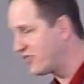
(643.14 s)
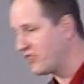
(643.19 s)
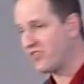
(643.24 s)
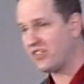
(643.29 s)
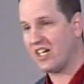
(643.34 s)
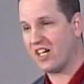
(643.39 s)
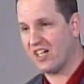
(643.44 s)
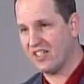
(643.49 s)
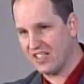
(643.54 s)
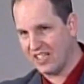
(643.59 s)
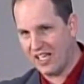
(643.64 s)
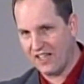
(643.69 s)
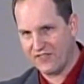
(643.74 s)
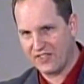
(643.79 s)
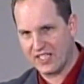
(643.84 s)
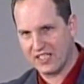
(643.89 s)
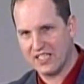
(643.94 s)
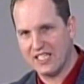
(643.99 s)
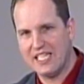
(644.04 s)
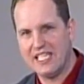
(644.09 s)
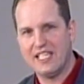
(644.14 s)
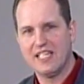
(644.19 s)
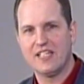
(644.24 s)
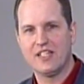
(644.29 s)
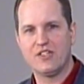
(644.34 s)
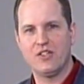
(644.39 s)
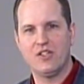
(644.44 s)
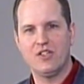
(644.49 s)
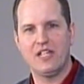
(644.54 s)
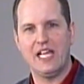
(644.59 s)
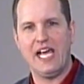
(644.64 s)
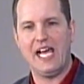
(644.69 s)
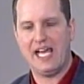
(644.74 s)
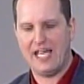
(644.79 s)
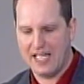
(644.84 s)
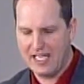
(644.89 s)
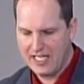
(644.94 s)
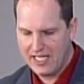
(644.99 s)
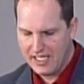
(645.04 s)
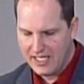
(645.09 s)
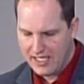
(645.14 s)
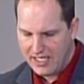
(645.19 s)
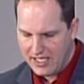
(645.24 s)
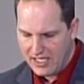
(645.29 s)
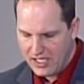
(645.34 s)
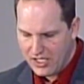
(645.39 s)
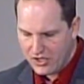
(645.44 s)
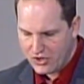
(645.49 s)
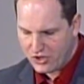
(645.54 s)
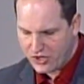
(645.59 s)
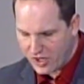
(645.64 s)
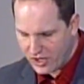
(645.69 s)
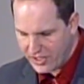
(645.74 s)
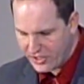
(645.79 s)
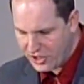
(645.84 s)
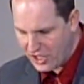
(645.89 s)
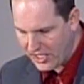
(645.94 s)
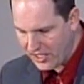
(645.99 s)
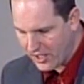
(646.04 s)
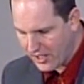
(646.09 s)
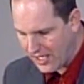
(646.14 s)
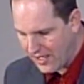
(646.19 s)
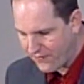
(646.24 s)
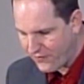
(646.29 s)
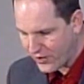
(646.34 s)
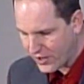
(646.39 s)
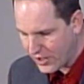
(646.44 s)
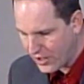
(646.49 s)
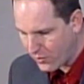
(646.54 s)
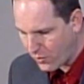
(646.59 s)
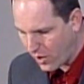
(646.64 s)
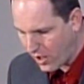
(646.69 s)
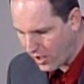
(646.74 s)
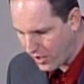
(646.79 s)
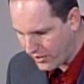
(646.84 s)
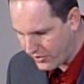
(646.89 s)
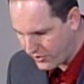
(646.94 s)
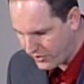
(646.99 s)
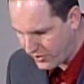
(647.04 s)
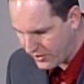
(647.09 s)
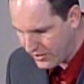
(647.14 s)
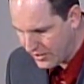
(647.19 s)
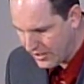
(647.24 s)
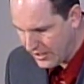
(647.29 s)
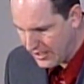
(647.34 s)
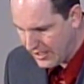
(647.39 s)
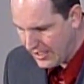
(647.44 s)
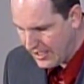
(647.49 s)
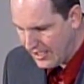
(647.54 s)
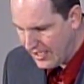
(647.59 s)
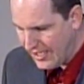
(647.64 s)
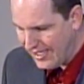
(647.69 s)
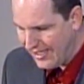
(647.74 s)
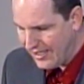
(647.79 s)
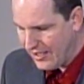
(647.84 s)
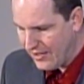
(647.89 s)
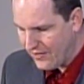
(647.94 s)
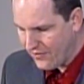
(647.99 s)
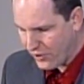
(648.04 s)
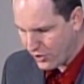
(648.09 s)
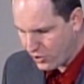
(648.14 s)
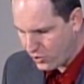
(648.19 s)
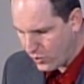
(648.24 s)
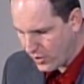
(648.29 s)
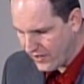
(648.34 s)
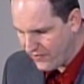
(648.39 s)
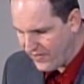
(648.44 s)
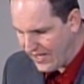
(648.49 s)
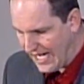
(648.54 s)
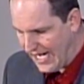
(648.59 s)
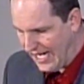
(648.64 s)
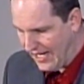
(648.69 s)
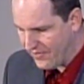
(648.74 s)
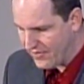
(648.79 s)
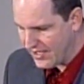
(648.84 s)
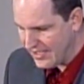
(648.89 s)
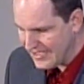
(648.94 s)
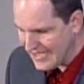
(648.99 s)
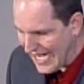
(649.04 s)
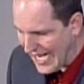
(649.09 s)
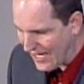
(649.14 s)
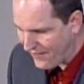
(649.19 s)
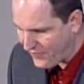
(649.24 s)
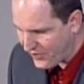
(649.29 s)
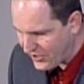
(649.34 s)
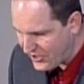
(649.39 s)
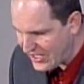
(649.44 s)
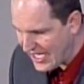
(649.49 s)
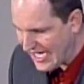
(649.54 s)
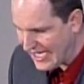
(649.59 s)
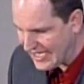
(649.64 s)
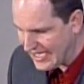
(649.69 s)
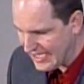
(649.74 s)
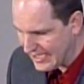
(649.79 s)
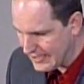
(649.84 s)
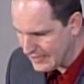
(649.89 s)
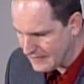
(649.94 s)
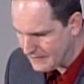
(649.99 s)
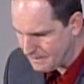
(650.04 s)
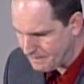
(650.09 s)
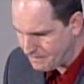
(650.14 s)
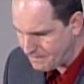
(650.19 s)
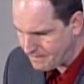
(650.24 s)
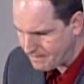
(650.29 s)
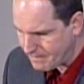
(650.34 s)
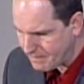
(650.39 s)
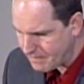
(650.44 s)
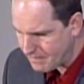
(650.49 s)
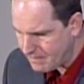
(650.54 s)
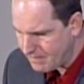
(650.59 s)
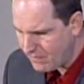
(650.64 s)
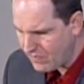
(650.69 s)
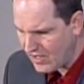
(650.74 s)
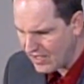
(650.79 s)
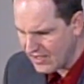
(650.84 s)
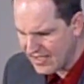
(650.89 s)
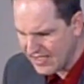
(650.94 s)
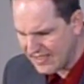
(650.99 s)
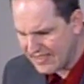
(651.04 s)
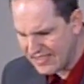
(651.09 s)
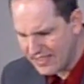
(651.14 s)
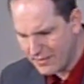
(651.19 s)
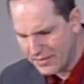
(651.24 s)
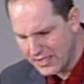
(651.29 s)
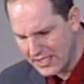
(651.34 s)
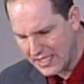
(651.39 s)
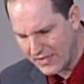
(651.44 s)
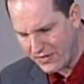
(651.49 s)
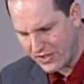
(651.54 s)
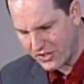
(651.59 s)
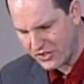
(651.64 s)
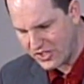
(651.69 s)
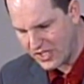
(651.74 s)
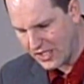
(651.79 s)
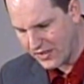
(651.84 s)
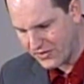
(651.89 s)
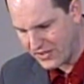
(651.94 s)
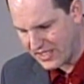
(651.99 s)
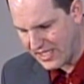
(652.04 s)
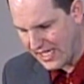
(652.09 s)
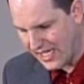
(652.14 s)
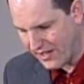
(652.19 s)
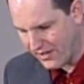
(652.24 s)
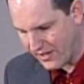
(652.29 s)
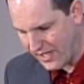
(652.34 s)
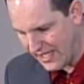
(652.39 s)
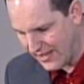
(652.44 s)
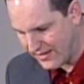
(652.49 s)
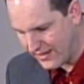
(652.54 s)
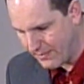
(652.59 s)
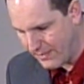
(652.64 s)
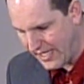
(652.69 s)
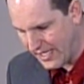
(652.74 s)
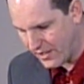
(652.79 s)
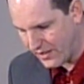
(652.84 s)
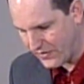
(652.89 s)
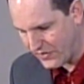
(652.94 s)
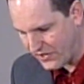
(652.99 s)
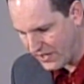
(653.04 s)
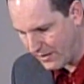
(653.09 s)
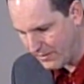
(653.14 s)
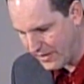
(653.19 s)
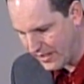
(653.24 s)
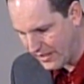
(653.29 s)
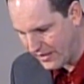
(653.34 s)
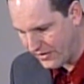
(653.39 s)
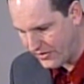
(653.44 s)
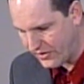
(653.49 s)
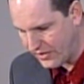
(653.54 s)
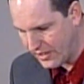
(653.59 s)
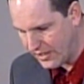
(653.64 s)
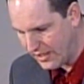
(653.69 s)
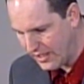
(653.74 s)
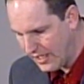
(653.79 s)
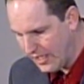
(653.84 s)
necessary lovingly, do that. Stir each other up for good works. Verse 25, not forsaking the assembling of ourselves together as the manner of some is,